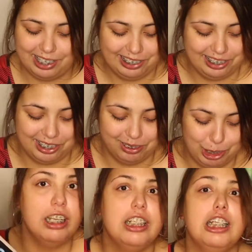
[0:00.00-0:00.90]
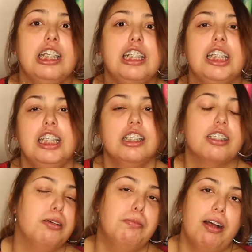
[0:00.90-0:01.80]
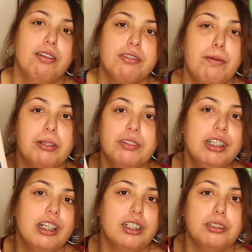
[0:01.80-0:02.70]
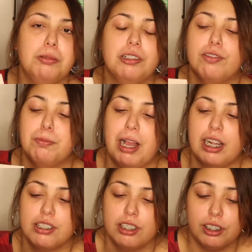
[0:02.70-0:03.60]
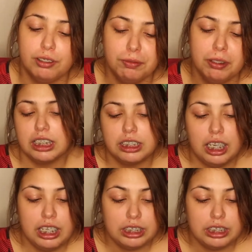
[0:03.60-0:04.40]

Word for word: I don't know what it is about, so I'm going to read a little bit of the back to you. It's not